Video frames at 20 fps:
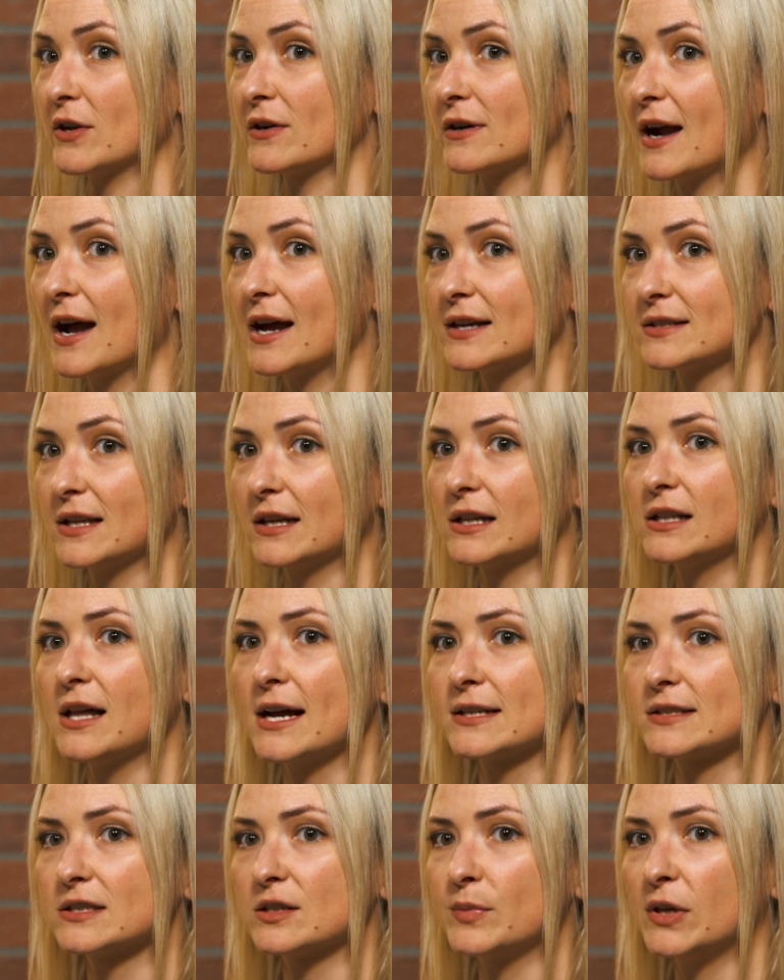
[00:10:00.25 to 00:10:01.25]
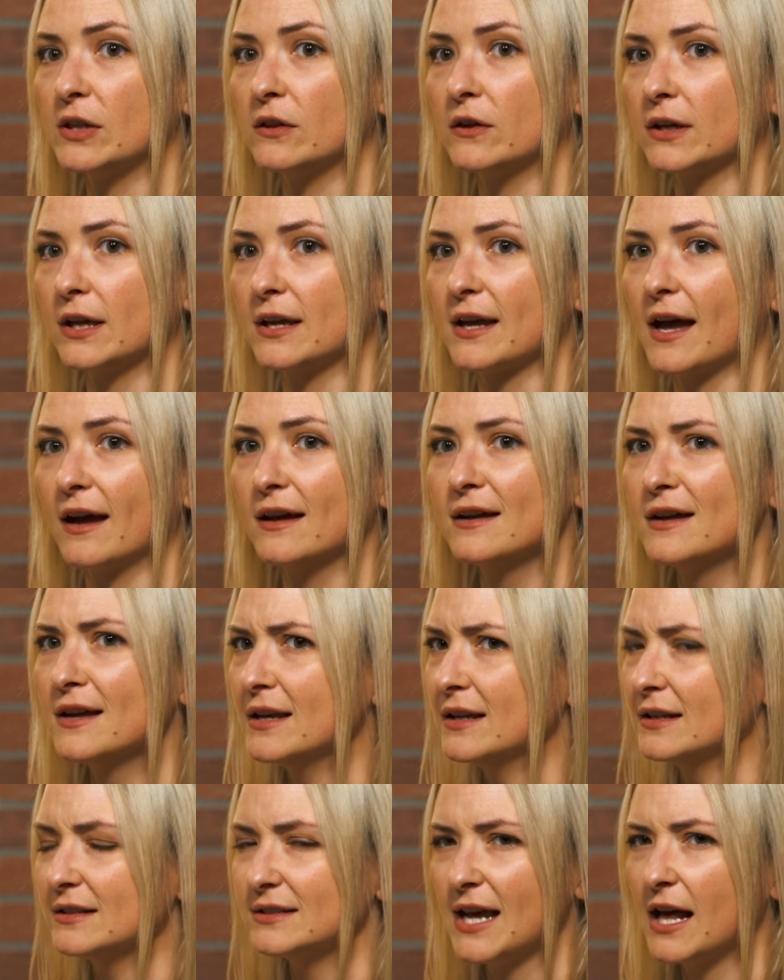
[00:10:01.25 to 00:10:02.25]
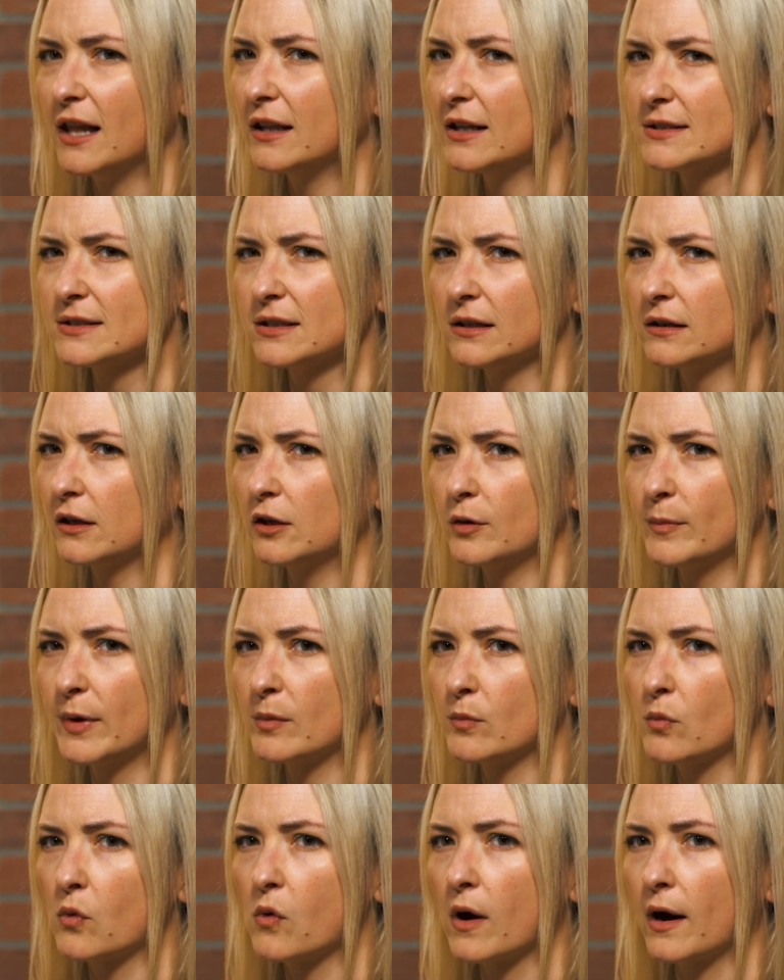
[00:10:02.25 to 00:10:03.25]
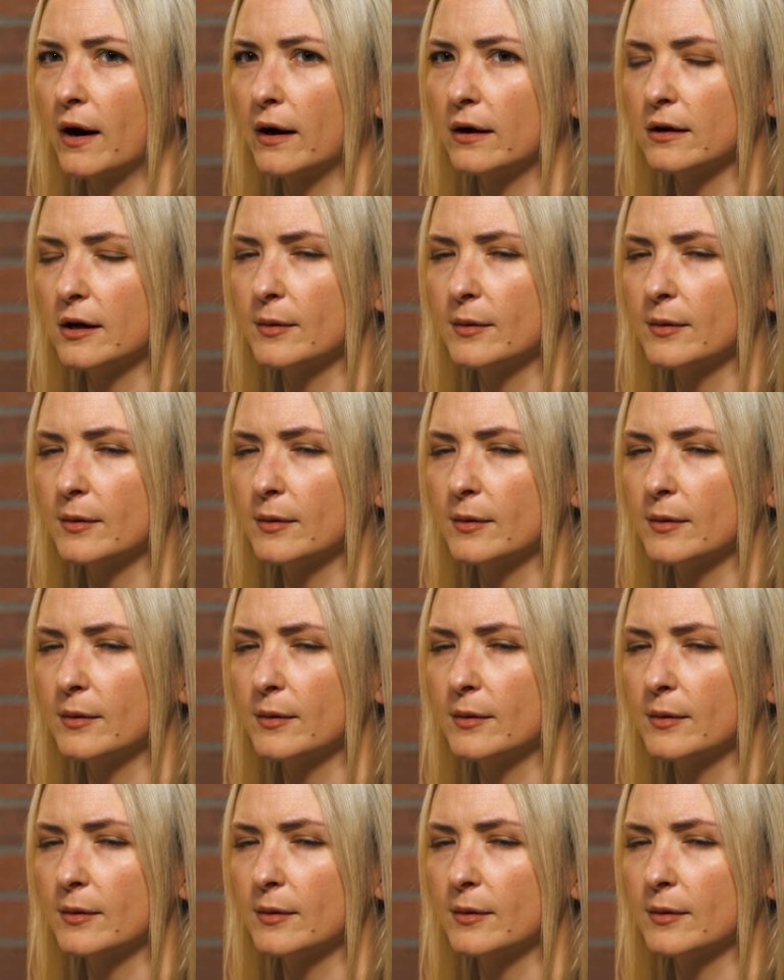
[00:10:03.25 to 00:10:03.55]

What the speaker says: or asset class to be looking at. Tell us a little bit more